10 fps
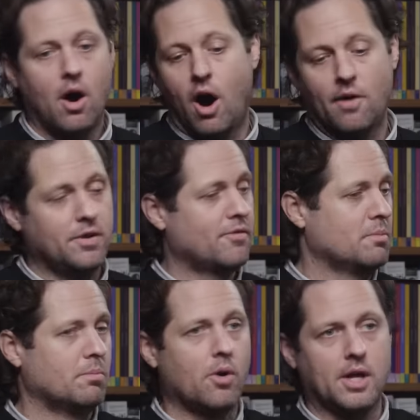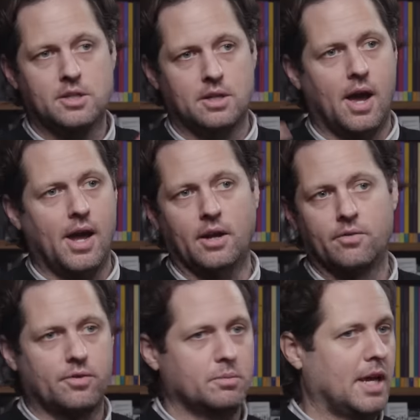Often from morning to night,
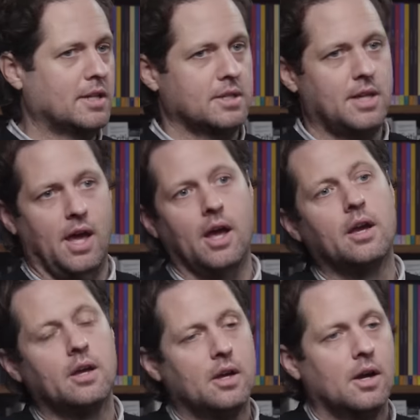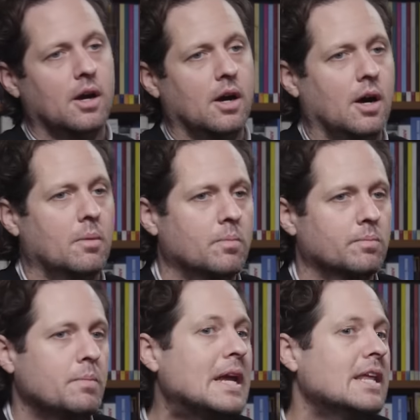from day to day, um,
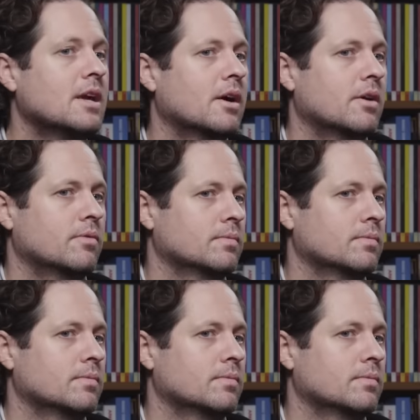media,